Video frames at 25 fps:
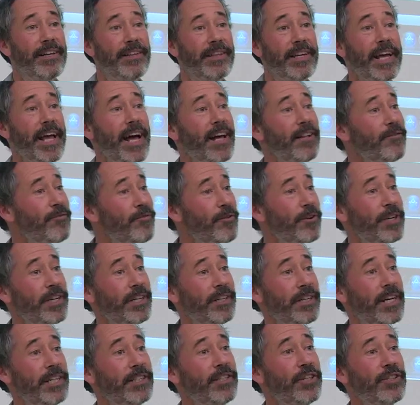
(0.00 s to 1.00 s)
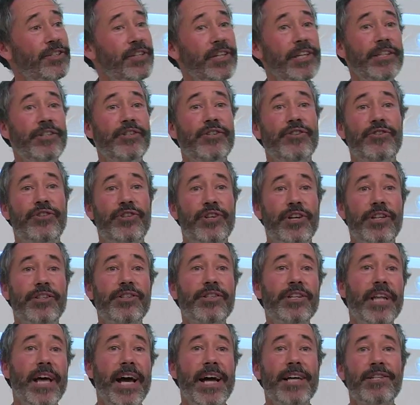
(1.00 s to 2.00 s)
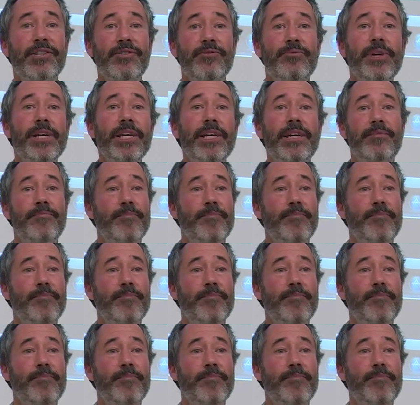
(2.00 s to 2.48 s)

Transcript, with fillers: The California legislature just last week